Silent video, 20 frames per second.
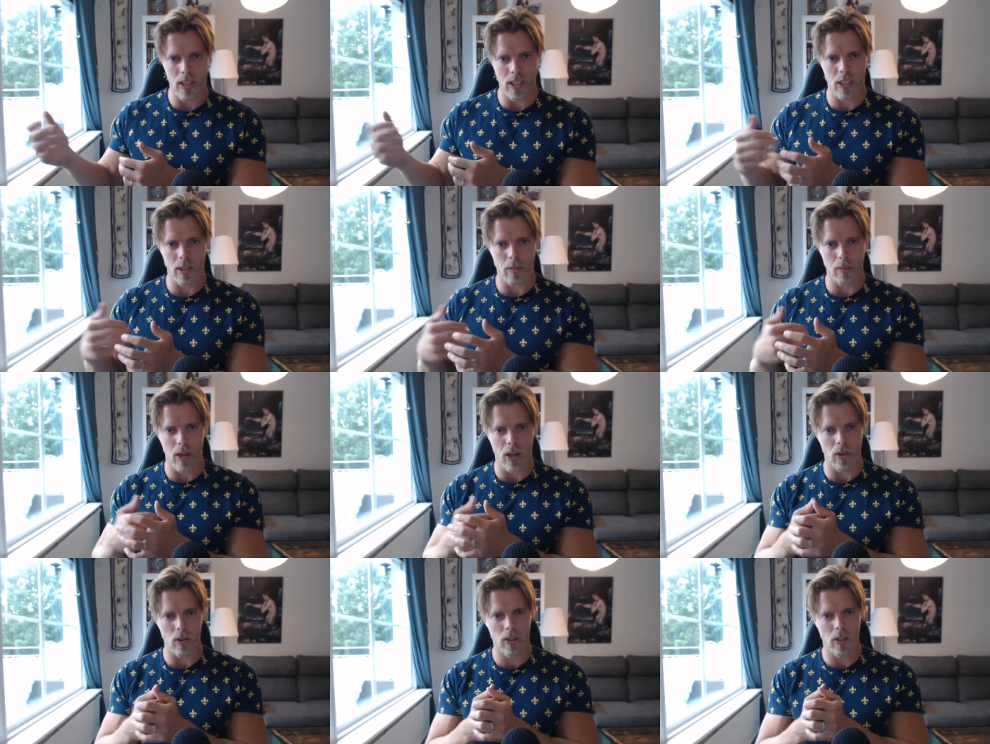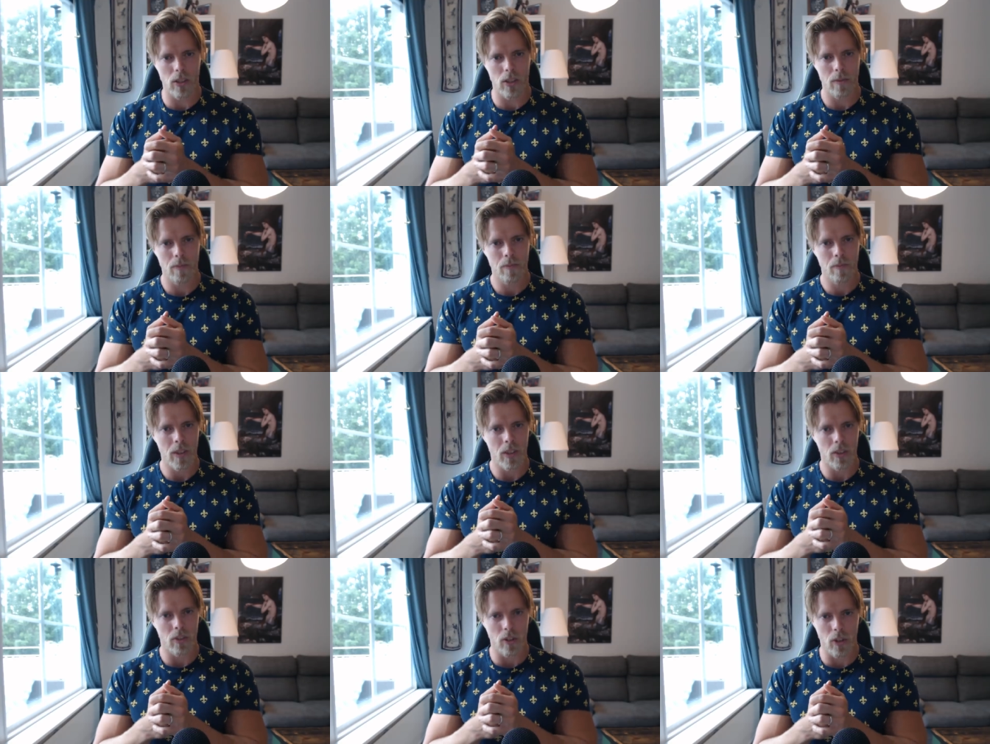It's about
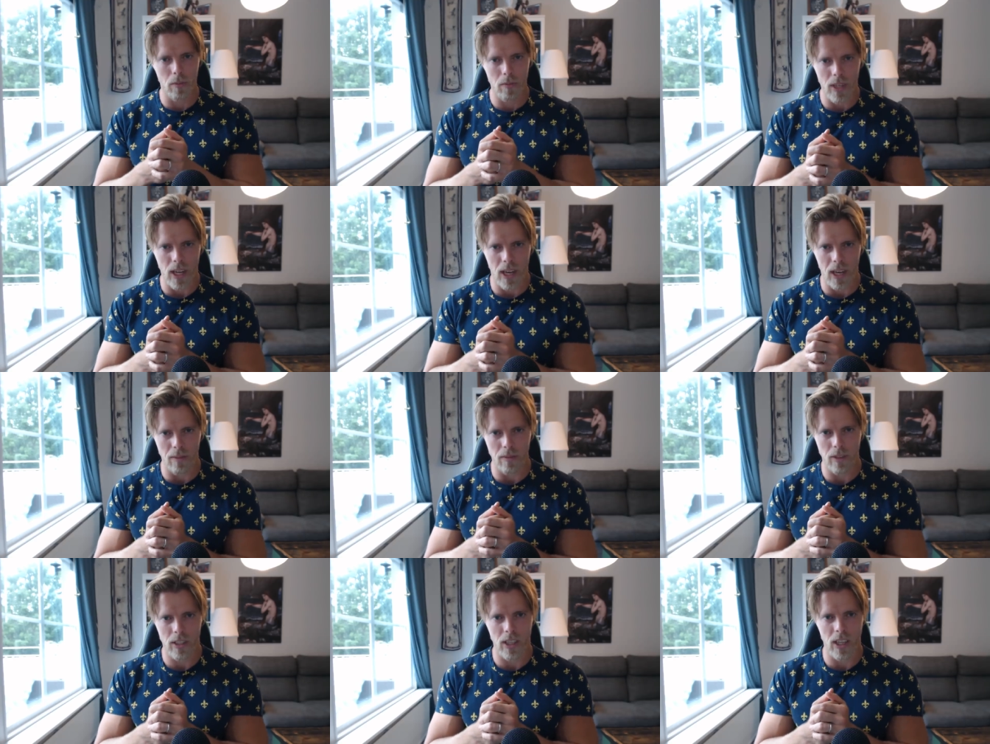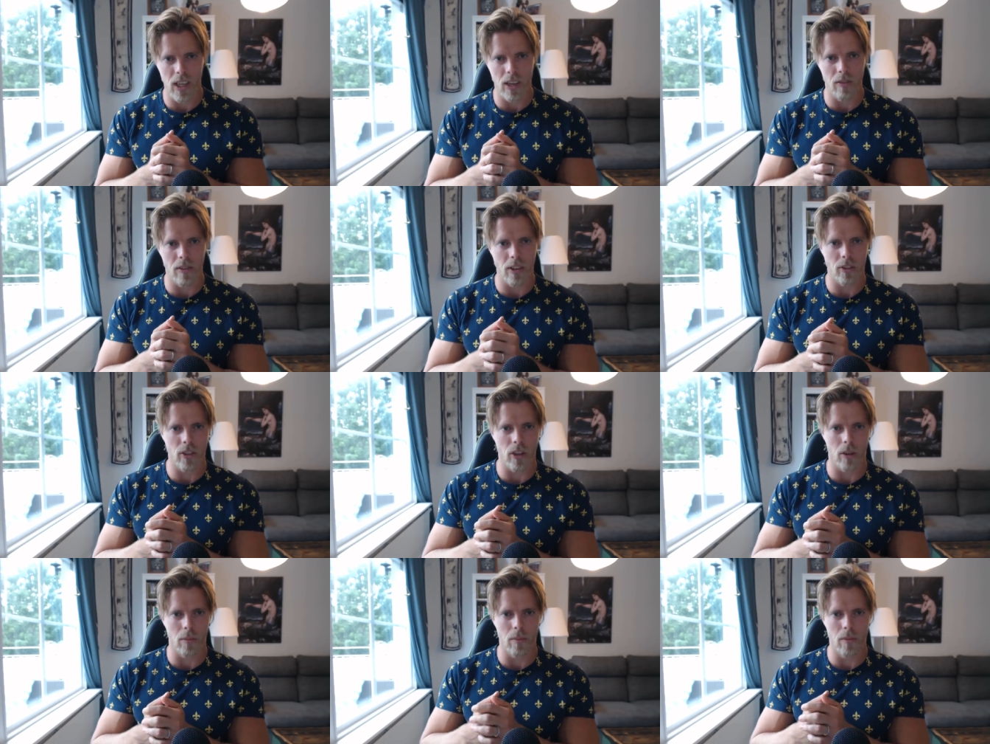sometimes
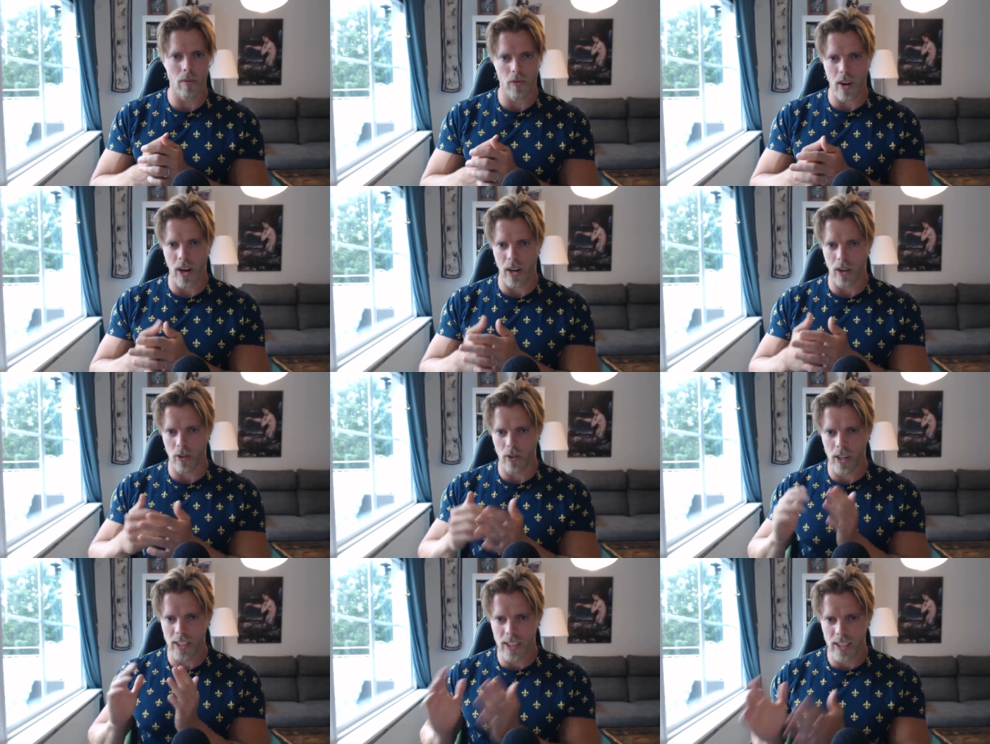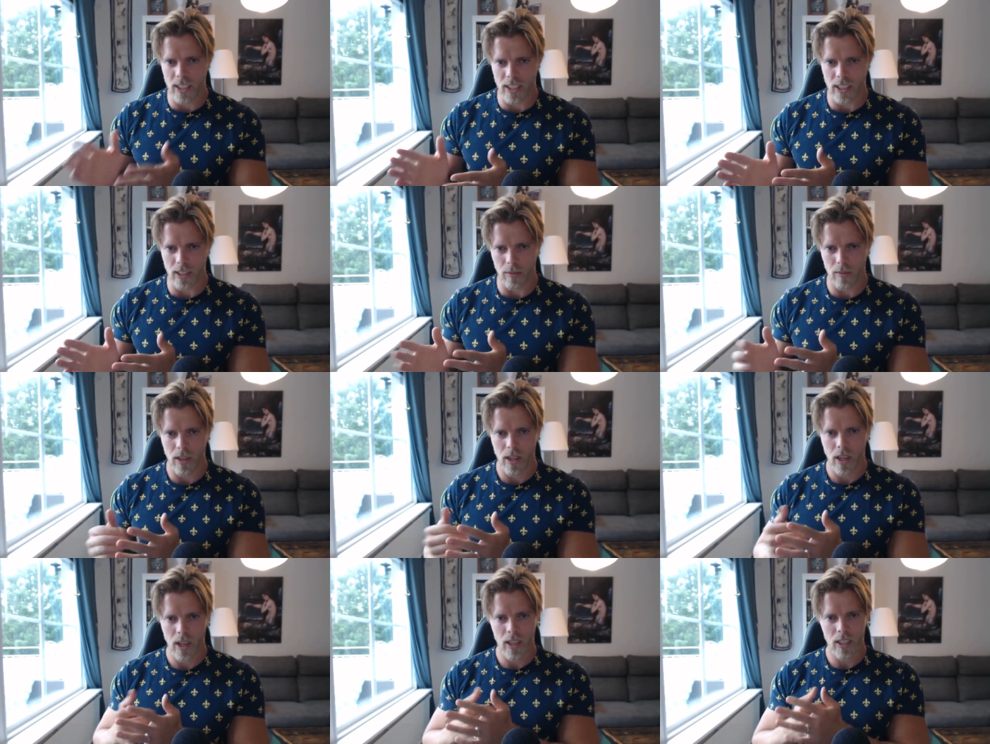giving some fair
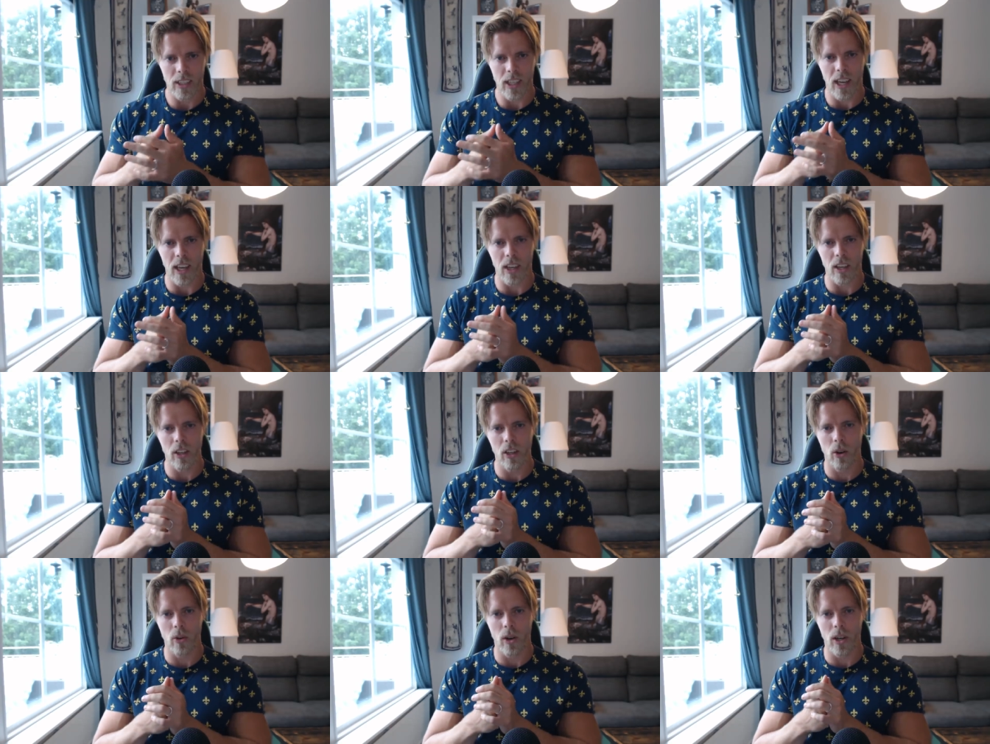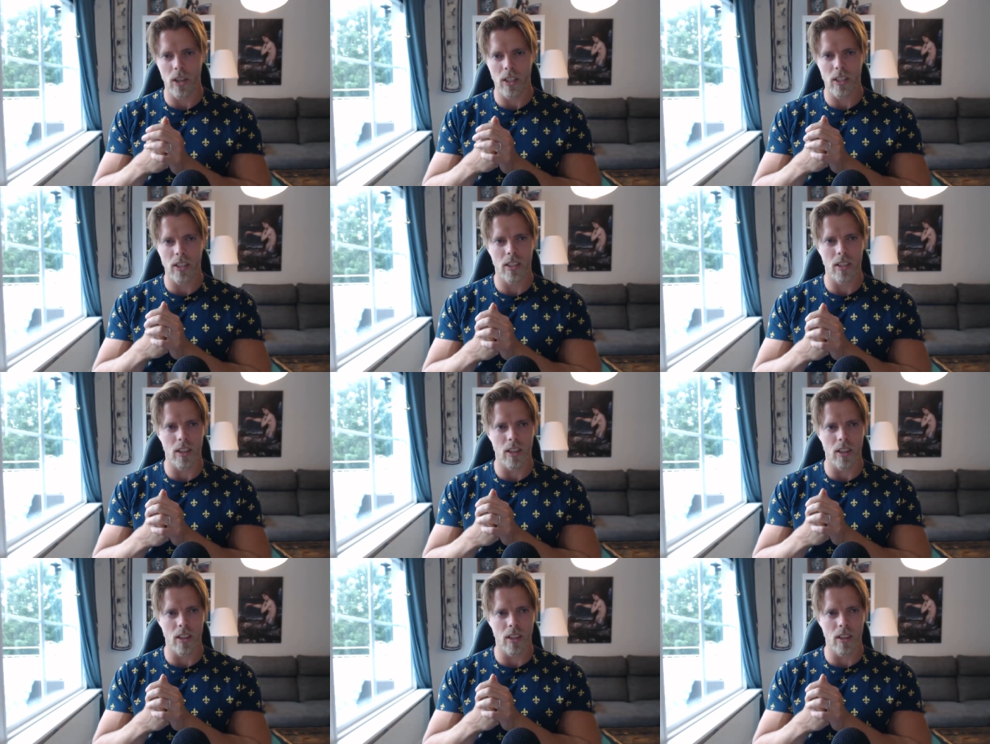criticism, saying, you know
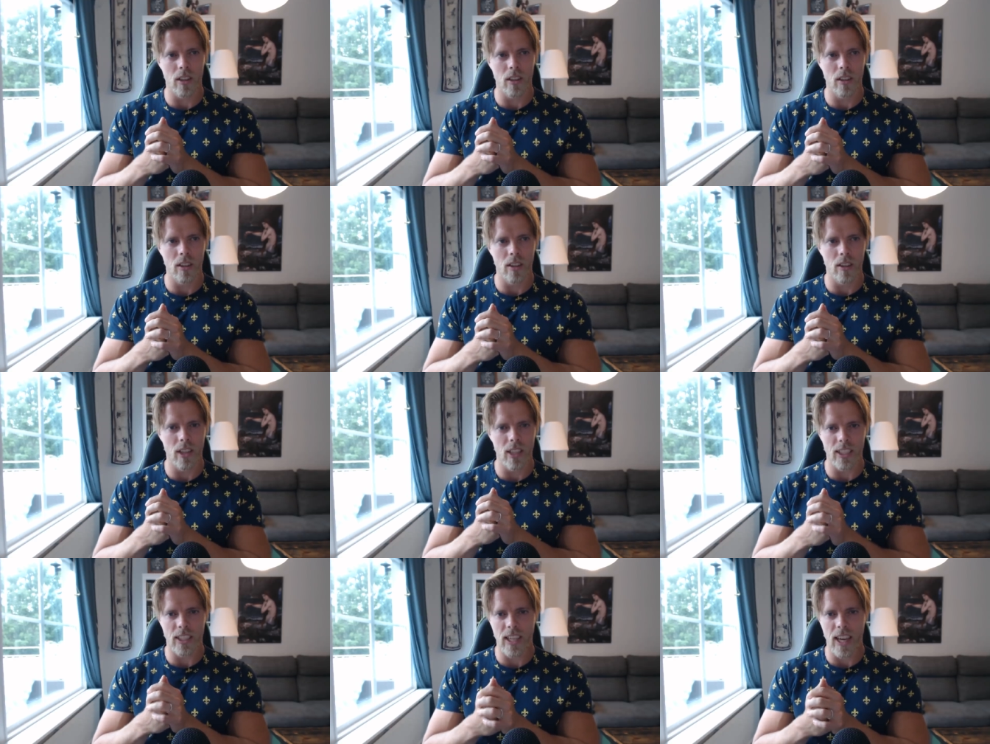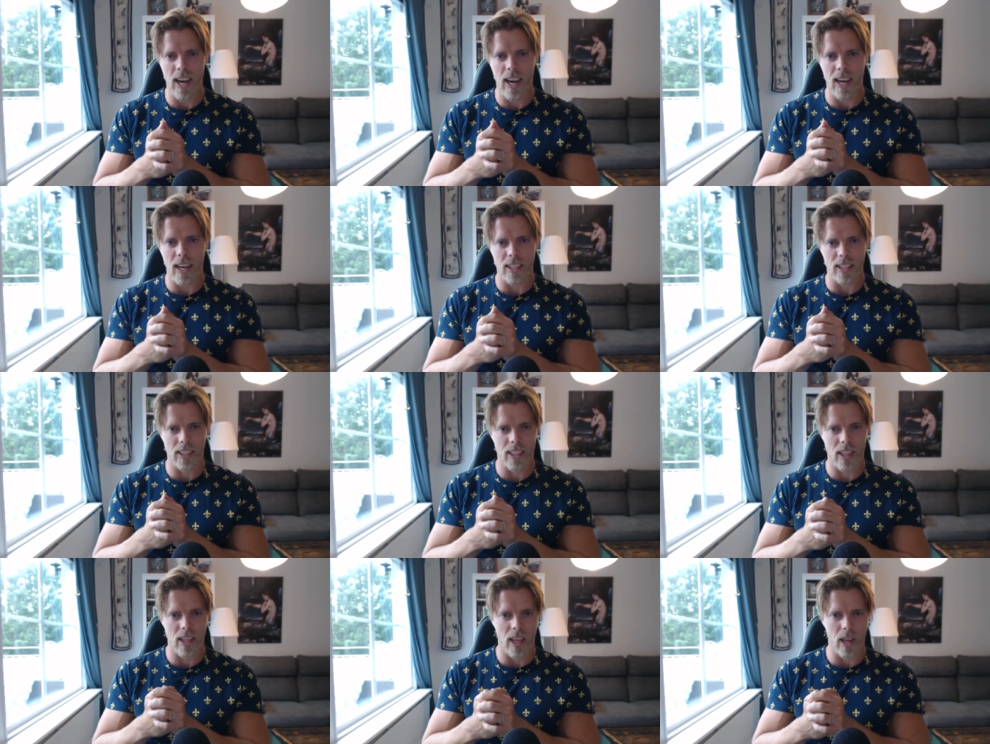what, these
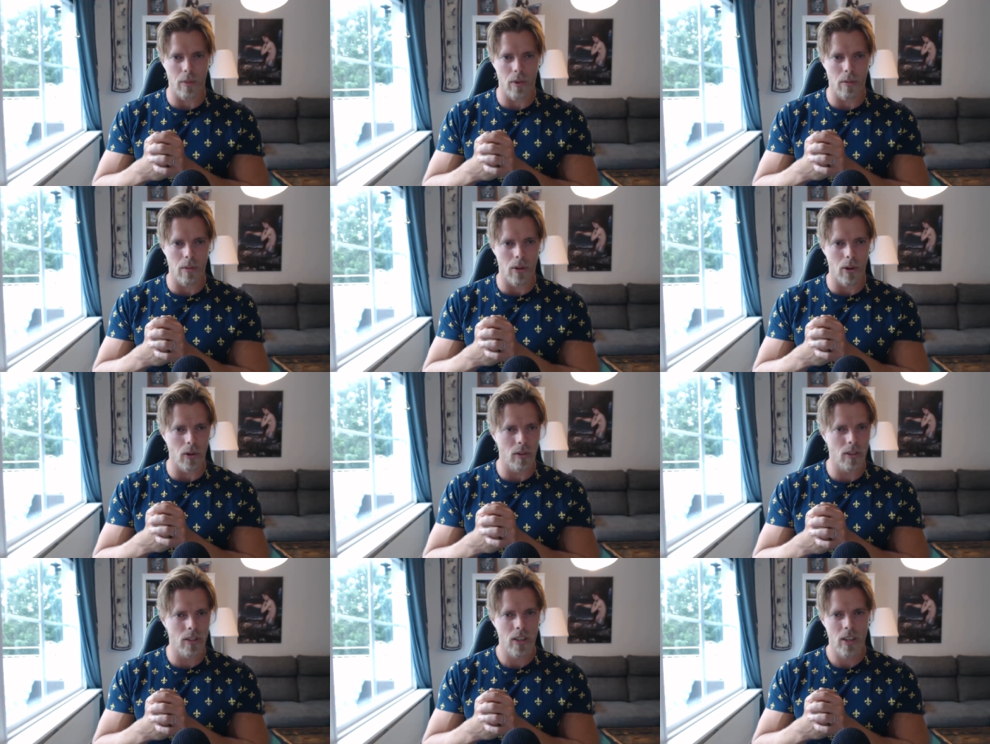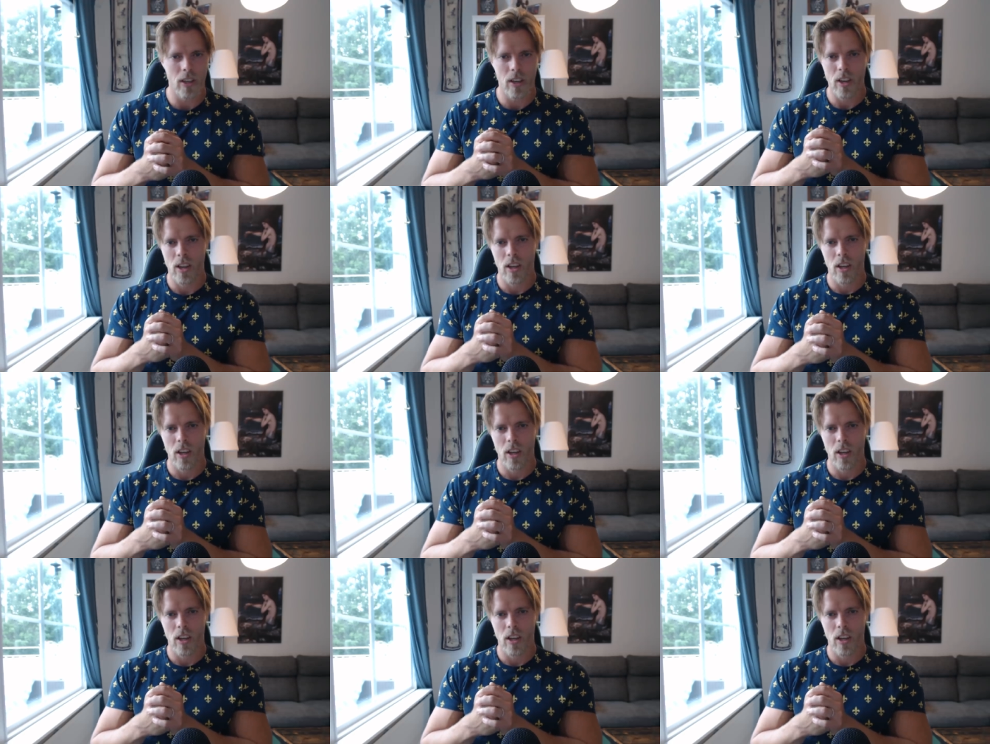guys, they promote